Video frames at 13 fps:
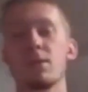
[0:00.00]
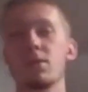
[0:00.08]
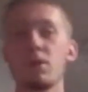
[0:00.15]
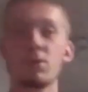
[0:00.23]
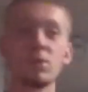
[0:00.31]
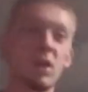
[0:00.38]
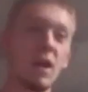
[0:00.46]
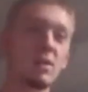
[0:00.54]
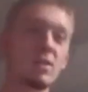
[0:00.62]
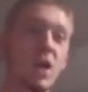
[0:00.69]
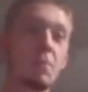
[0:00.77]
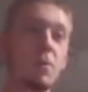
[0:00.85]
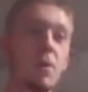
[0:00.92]
Those last
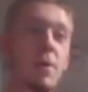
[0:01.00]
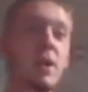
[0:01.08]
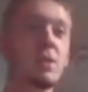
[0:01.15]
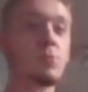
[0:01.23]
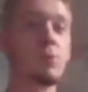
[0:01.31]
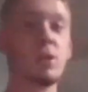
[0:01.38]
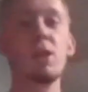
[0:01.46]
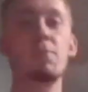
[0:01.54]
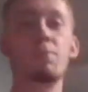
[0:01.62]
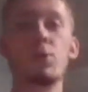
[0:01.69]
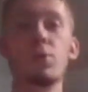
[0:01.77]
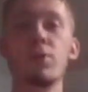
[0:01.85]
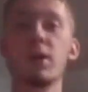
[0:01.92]
couple of minutes really
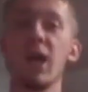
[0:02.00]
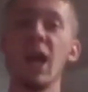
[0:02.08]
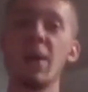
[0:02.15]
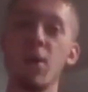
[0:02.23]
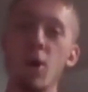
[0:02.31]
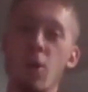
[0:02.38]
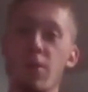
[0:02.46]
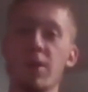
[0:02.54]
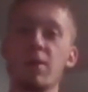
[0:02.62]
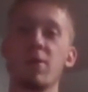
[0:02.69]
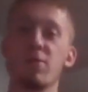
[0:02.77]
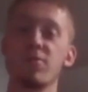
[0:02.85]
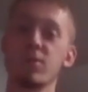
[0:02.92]
blew the game open
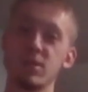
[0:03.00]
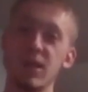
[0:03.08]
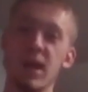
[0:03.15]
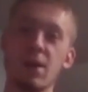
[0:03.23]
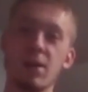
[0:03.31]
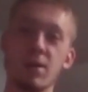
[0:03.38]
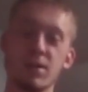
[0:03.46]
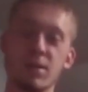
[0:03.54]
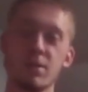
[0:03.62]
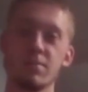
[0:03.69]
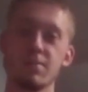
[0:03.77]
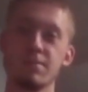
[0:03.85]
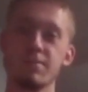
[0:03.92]
for Dallas.